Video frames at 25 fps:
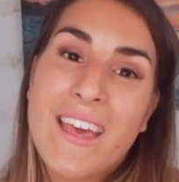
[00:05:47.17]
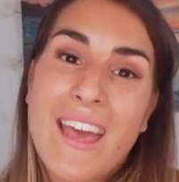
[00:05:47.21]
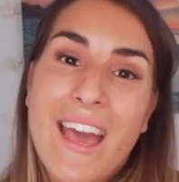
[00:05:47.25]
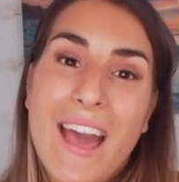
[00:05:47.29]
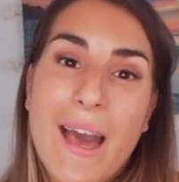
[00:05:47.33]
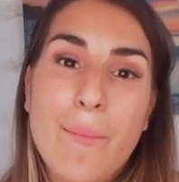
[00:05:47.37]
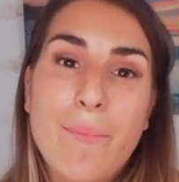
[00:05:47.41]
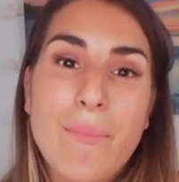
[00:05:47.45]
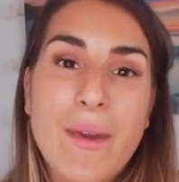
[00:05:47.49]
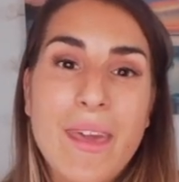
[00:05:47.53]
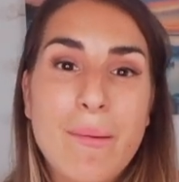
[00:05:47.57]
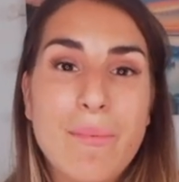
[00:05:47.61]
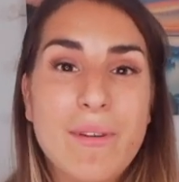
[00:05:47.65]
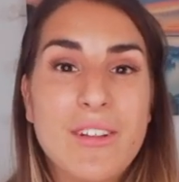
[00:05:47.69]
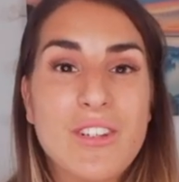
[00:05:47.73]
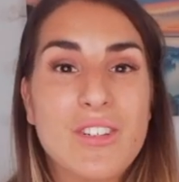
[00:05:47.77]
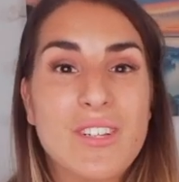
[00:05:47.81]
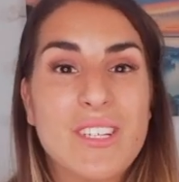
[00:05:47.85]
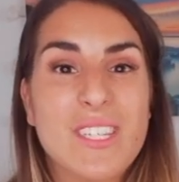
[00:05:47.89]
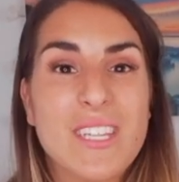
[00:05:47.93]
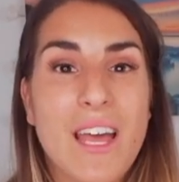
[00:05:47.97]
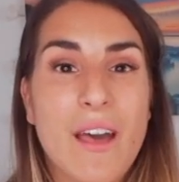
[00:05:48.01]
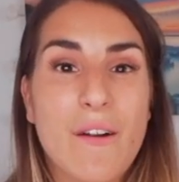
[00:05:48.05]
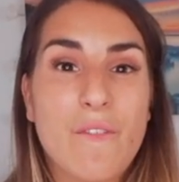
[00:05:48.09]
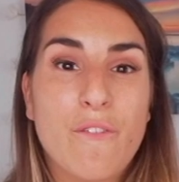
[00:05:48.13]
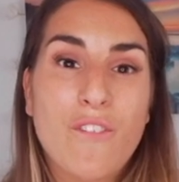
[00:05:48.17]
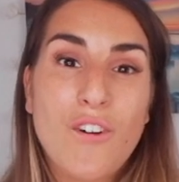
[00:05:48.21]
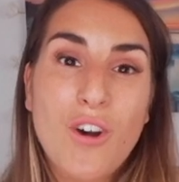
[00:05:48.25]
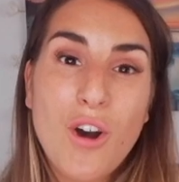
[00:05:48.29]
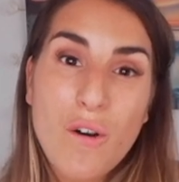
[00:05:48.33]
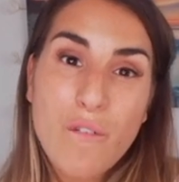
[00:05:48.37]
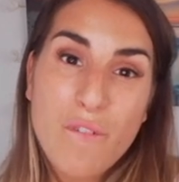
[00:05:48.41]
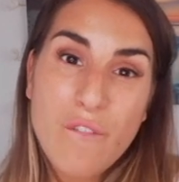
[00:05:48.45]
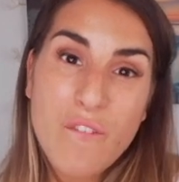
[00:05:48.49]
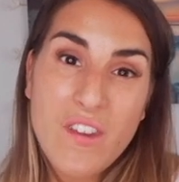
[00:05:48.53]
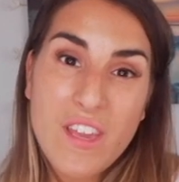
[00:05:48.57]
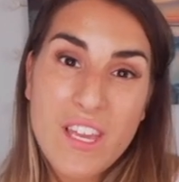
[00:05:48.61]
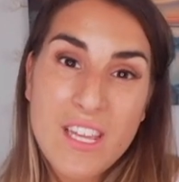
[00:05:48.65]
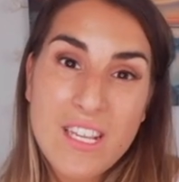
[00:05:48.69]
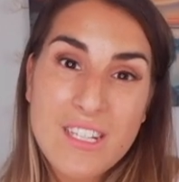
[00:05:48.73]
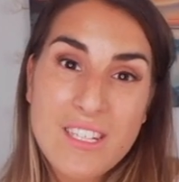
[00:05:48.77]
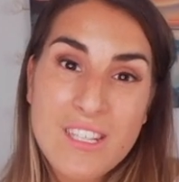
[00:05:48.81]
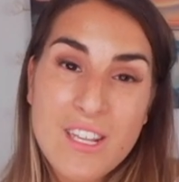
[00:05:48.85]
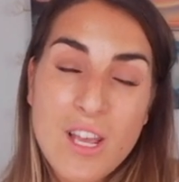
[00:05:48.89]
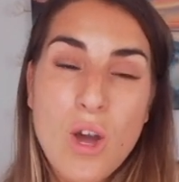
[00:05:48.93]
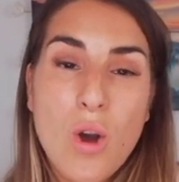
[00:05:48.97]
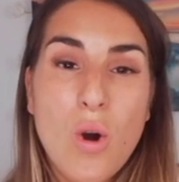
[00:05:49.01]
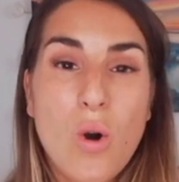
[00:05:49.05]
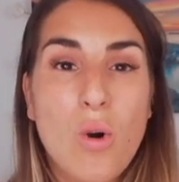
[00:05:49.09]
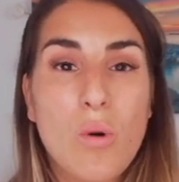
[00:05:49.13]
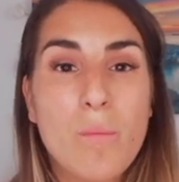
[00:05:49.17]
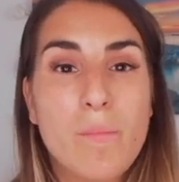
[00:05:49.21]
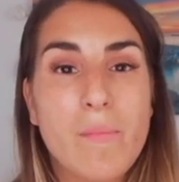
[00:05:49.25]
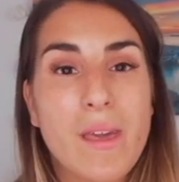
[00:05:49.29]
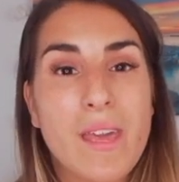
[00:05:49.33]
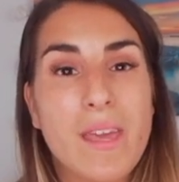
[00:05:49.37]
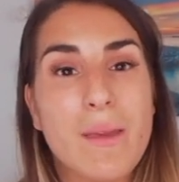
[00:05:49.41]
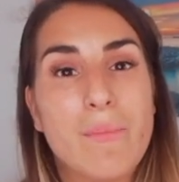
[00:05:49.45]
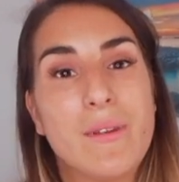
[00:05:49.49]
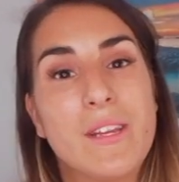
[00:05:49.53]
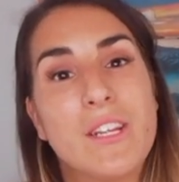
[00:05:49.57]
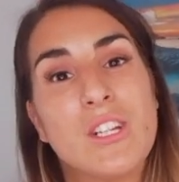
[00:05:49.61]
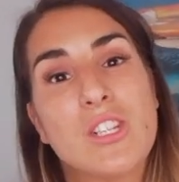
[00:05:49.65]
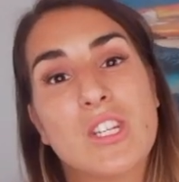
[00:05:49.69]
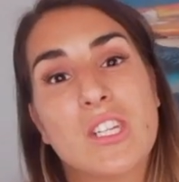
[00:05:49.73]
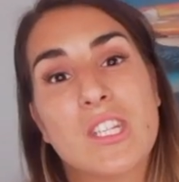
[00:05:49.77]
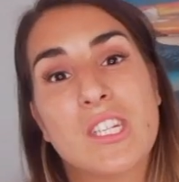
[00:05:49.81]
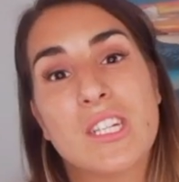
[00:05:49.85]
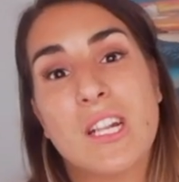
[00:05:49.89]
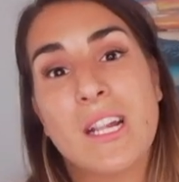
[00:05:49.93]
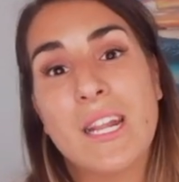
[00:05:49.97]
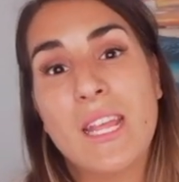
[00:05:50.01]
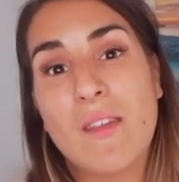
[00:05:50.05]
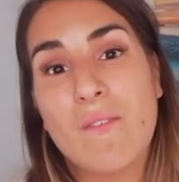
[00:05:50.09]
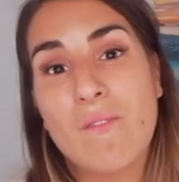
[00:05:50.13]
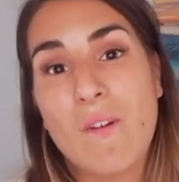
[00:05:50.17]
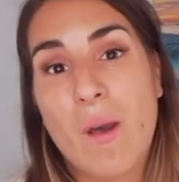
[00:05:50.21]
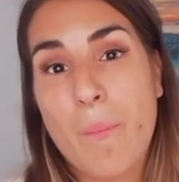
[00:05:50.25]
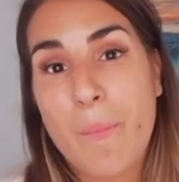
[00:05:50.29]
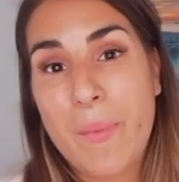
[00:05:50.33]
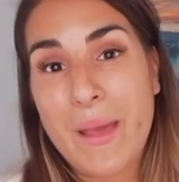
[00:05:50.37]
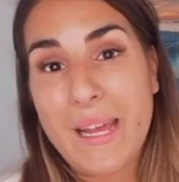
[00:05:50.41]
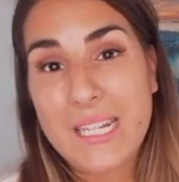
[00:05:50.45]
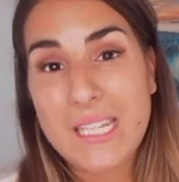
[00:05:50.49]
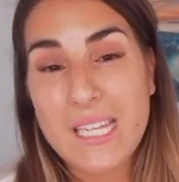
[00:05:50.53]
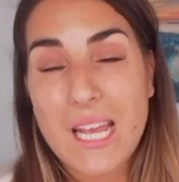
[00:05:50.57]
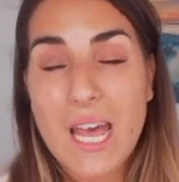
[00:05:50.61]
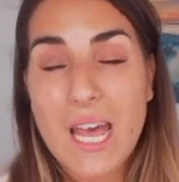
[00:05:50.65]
and maybe just have coffees or maybe just leave a bit